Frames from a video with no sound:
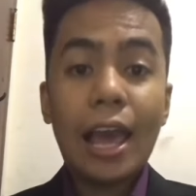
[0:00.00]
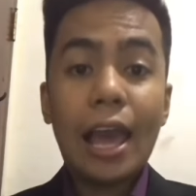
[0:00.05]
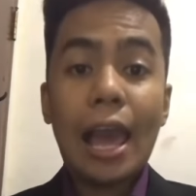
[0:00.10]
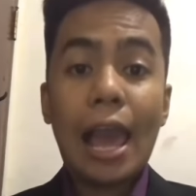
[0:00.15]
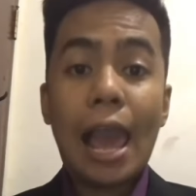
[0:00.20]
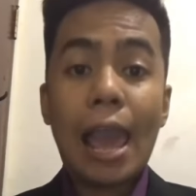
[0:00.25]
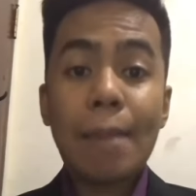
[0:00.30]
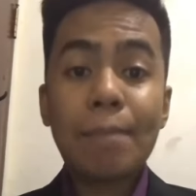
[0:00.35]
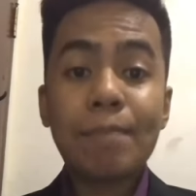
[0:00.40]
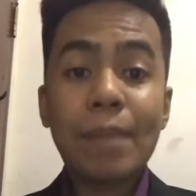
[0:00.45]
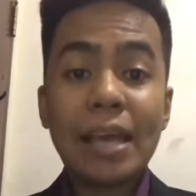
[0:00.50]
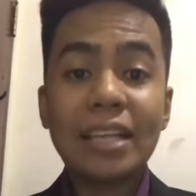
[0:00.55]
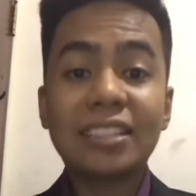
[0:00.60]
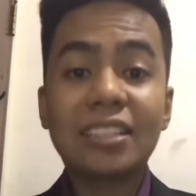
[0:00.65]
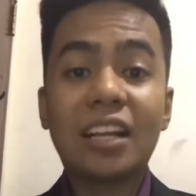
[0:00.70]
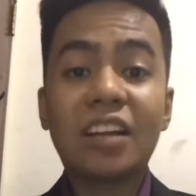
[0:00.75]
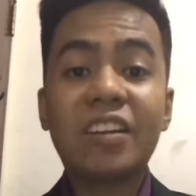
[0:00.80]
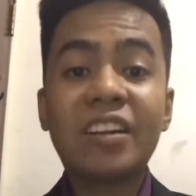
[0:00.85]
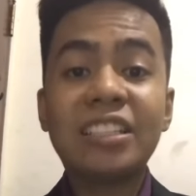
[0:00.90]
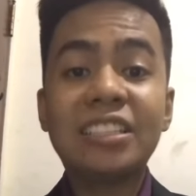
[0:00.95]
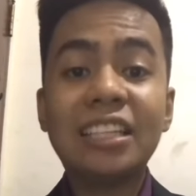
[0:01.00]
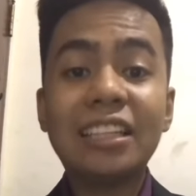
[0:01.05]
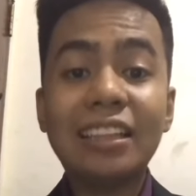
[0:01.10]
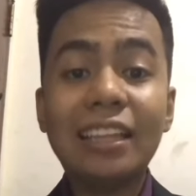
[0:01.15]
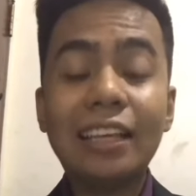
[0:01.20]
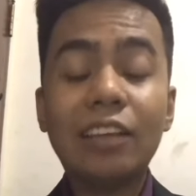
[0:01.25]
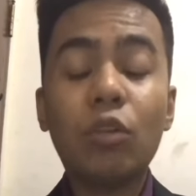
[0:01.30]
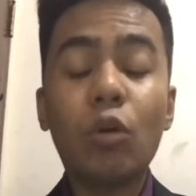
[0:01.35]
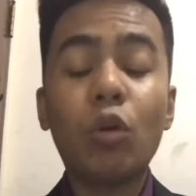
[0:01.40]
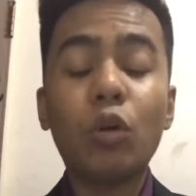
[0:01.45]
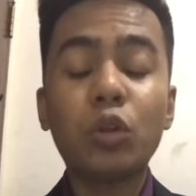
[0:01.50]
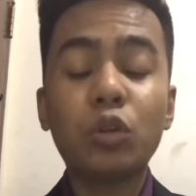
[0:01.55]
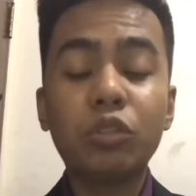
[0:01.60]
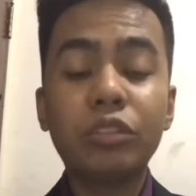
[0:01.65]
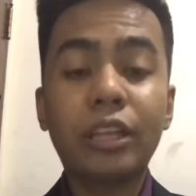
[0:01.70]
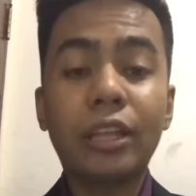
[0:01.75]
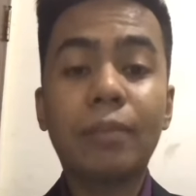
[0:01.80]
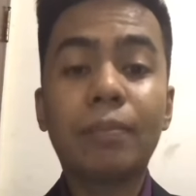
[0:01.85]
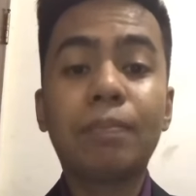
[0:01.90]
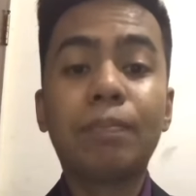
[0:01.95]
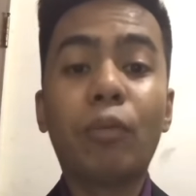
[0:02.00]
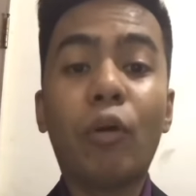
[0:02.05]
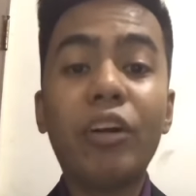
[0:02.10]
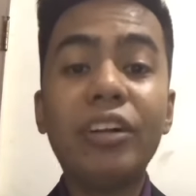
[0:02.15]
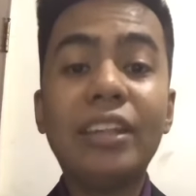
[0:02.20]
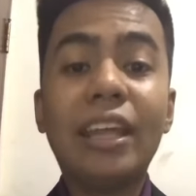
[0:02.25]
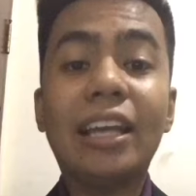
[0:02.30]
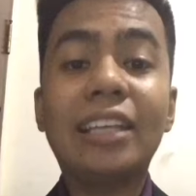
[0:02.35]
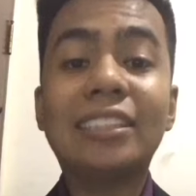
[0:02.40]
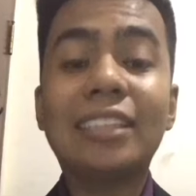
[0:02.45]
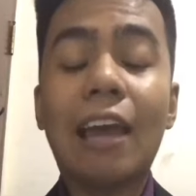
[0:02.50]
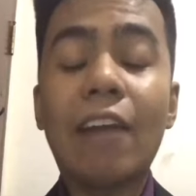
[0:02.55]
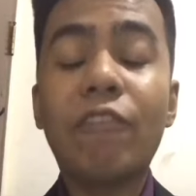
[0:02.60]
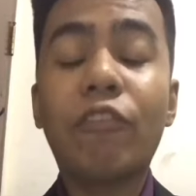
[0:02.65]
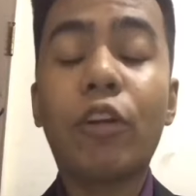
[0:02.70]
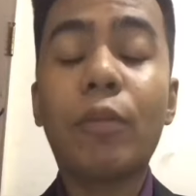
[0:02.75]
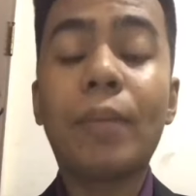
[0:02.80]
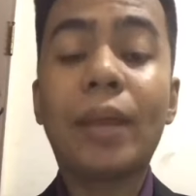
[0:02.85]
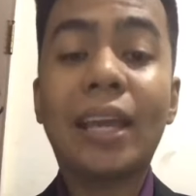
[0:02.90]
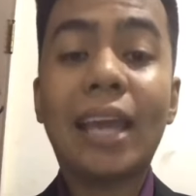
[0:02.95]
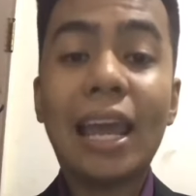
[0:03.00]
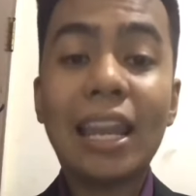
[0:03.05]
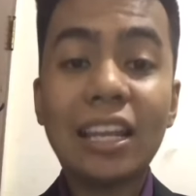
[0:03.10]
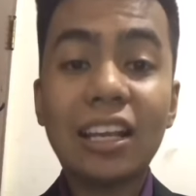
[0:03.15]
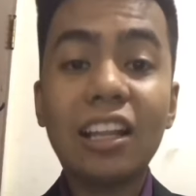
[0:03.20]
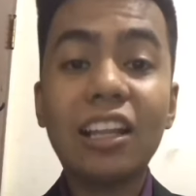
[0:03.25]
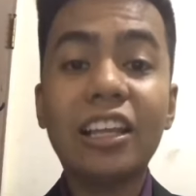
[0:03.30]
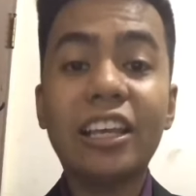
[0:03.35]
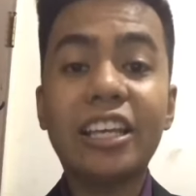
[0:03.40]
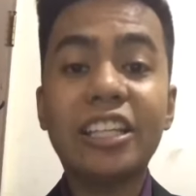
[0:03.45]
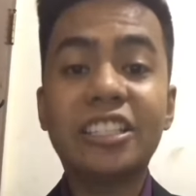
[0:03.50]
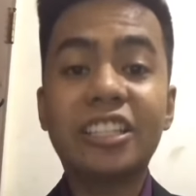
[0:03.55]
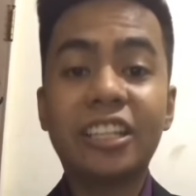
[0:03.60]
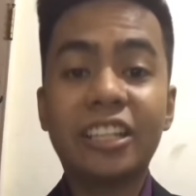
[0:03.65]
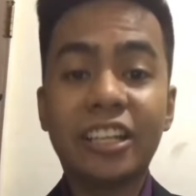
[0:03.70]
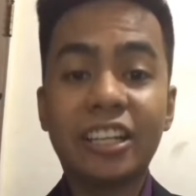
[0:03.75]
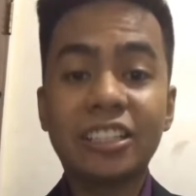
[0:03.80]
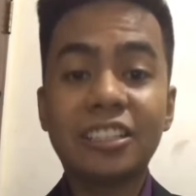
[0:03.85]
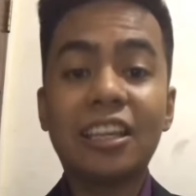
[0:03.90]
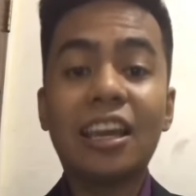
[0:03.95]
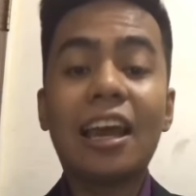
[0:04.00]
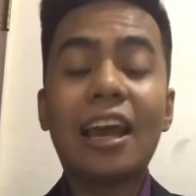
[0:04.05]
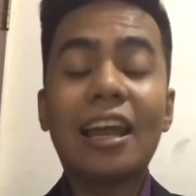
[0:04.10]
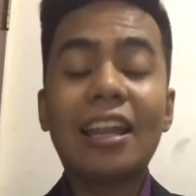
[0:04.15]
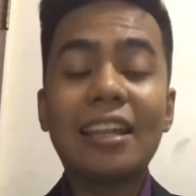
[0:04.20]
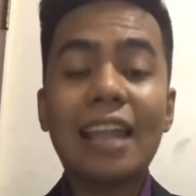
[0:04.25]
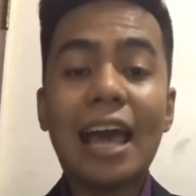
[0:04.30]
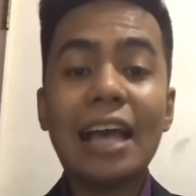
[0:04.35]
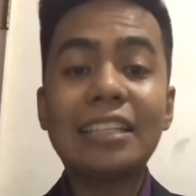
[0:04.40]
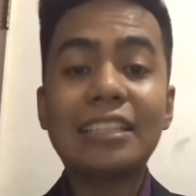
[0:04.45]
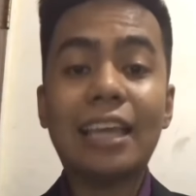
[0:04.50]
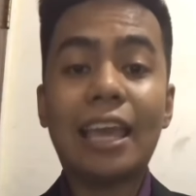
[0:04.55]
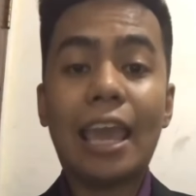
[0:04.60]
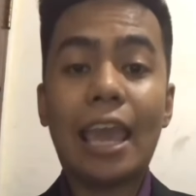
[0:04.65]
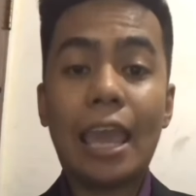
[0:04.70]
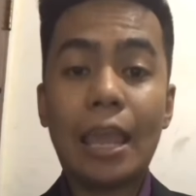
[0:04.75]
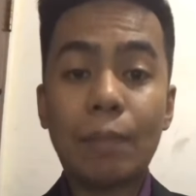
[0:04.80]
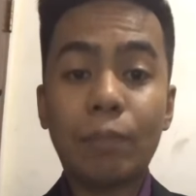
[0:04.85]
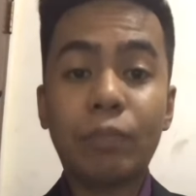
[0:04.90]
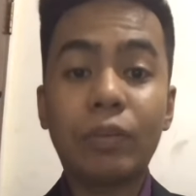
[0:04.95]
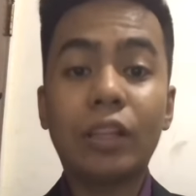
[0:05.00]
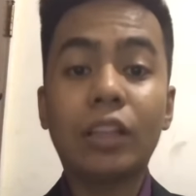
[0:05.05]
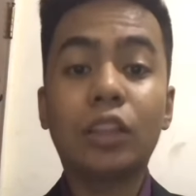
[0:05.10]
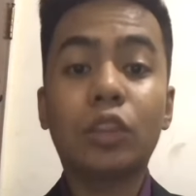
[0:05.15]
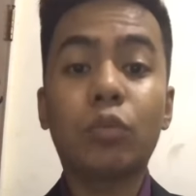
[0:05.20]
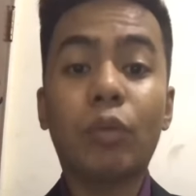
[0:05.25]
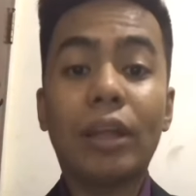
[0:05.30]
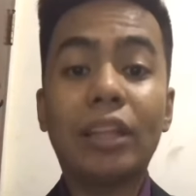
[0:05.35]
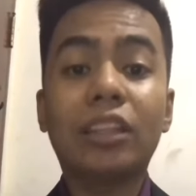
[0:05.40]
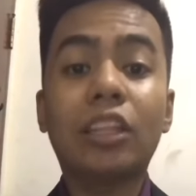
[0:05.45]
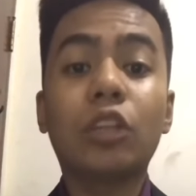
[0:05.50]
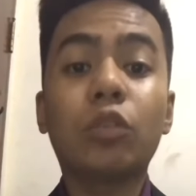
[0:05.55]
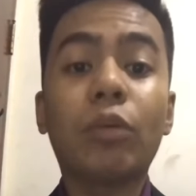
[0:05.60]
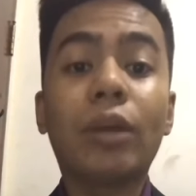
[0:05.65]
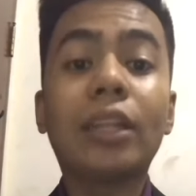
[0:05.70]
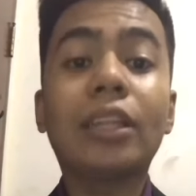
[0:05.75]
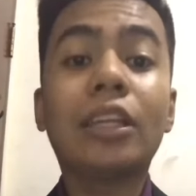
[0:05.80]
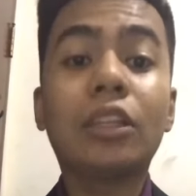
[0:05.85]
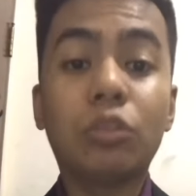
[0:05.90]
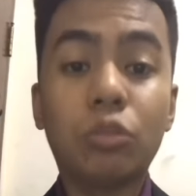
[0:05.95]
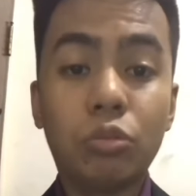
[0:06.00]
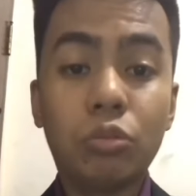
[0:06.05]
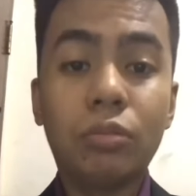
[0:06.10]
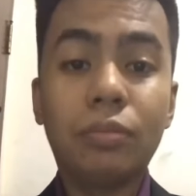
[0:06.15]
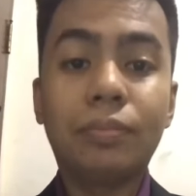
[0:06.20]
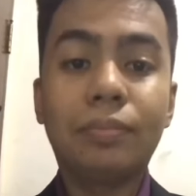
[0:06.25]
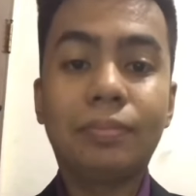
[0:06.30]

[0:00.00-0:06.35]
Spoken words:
I passed the recently concluded board exam for mechanical engineers last April 2022.